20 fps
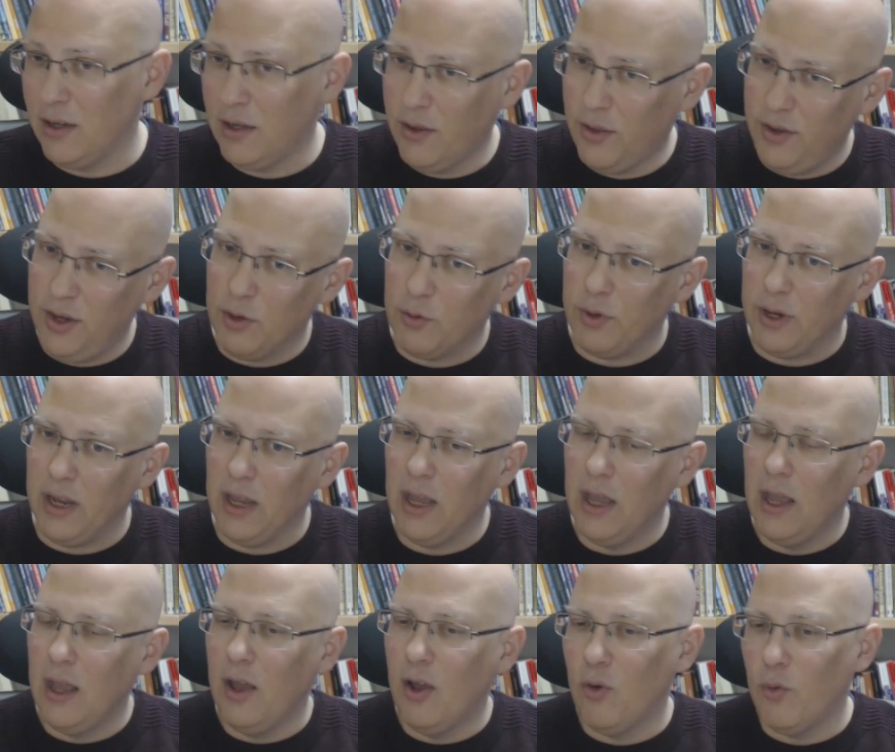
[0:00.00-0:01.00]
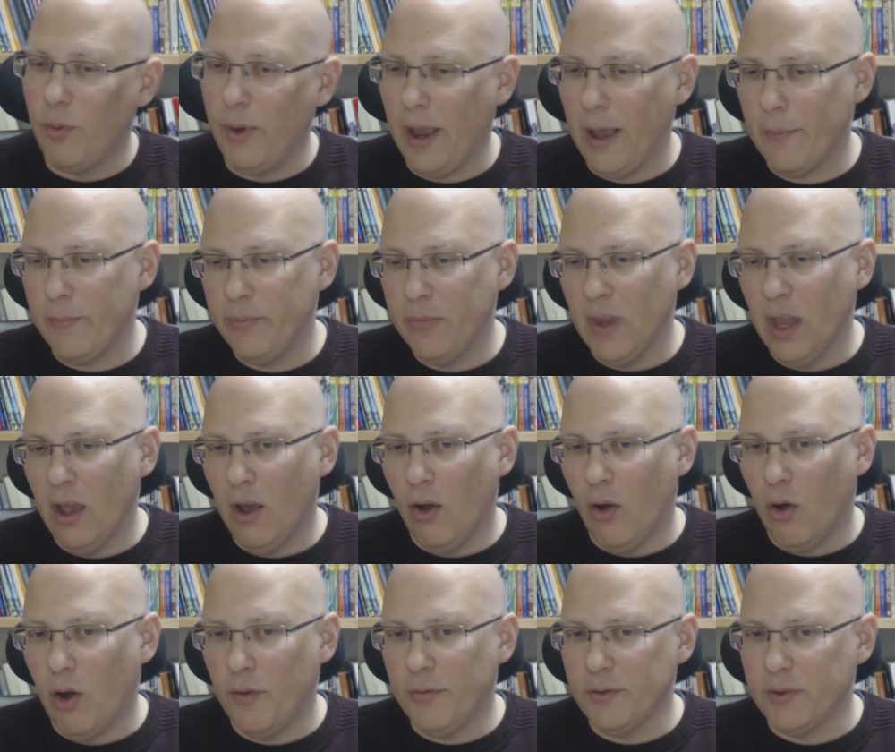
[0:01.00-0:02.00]
theory, where
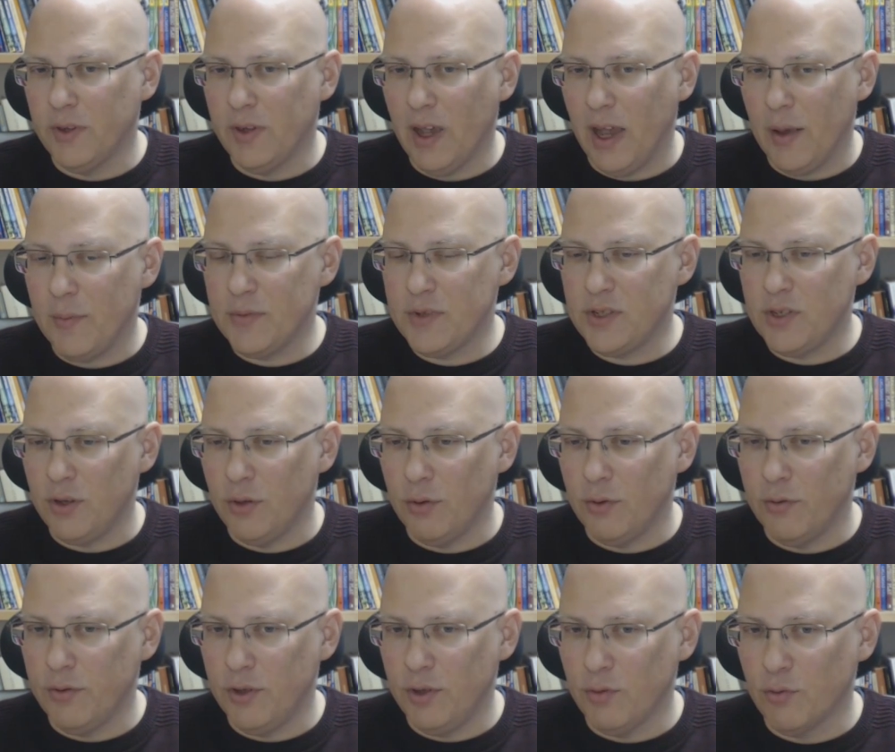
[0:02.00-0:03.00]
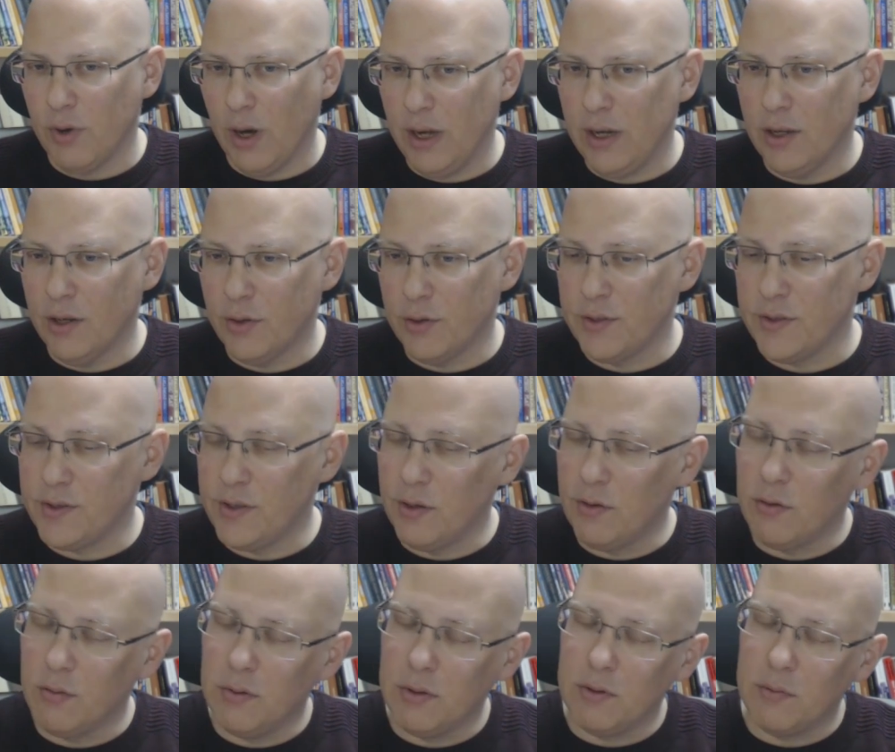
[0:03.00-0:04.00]
oftentimes you run a
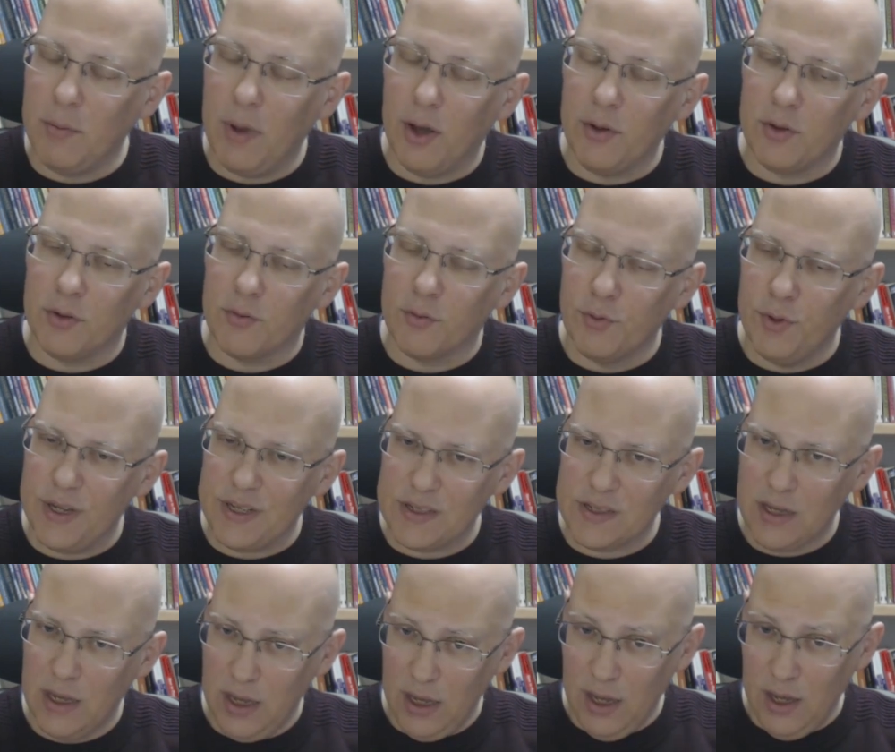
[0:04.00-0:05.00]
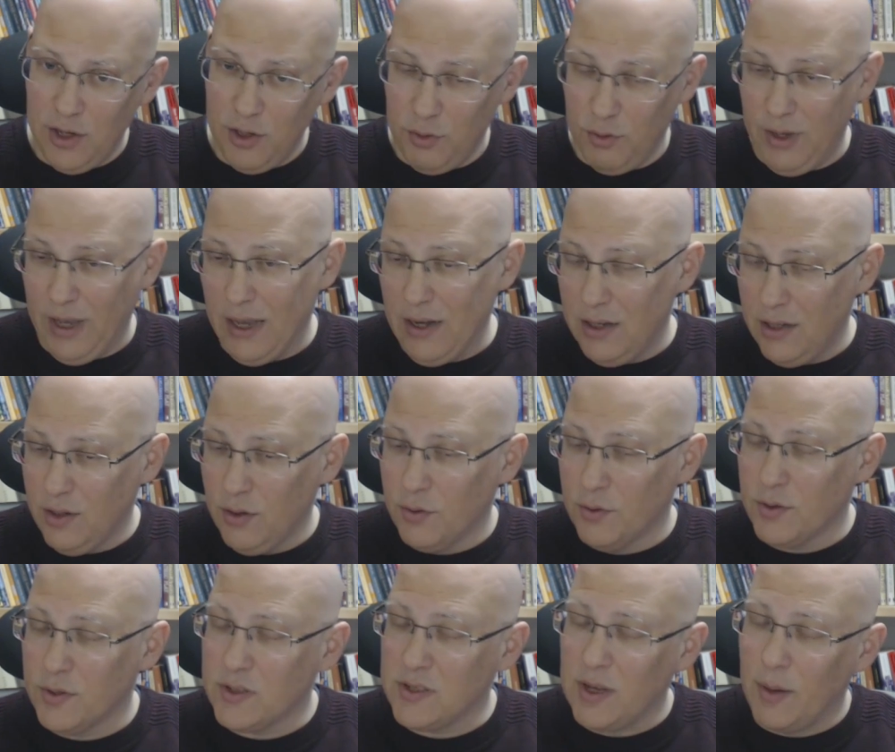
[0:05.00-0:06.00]
considerable amount of risk to get
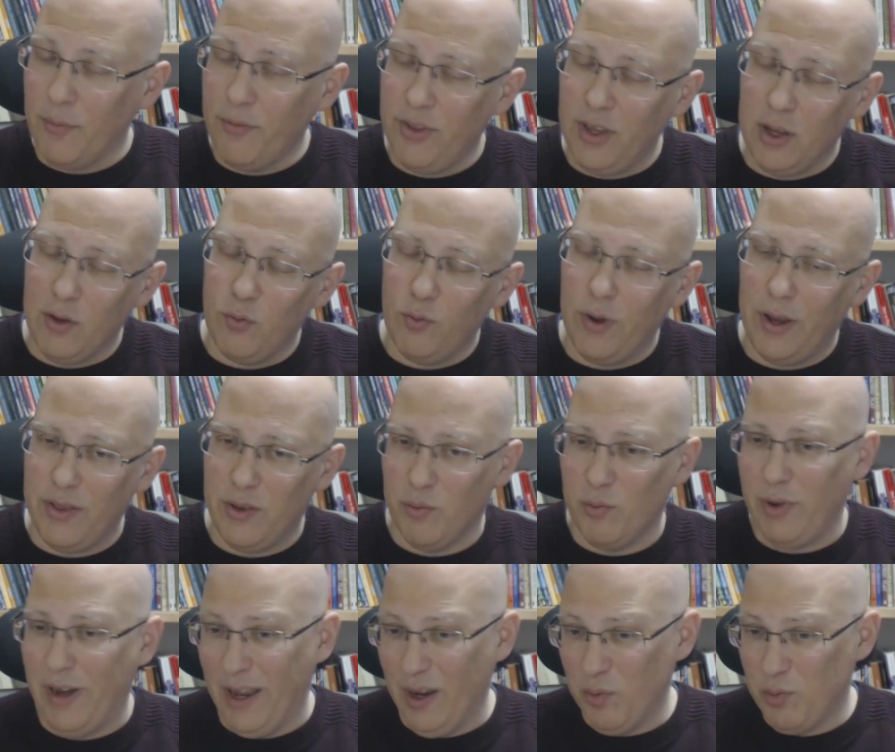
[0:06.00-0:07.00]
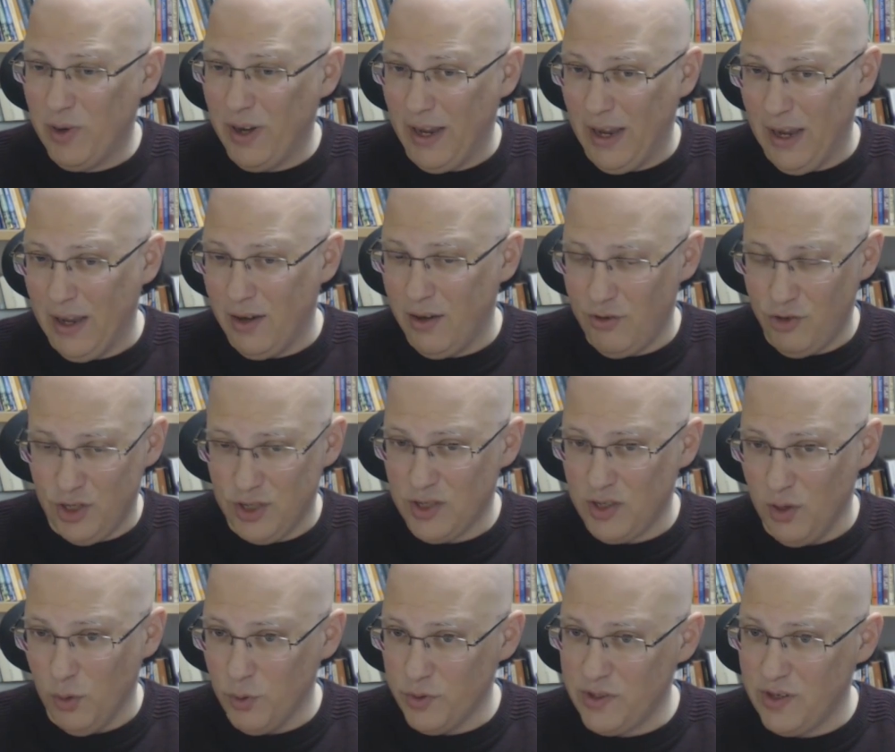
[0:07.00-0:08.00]
into something where the black player just
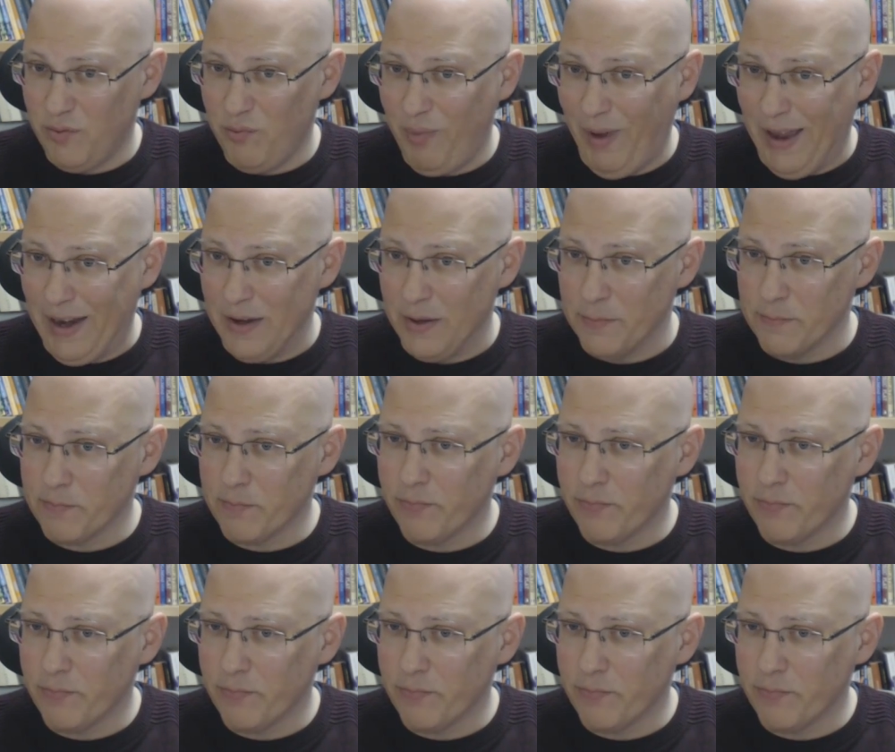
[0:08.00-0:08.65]
knows it better.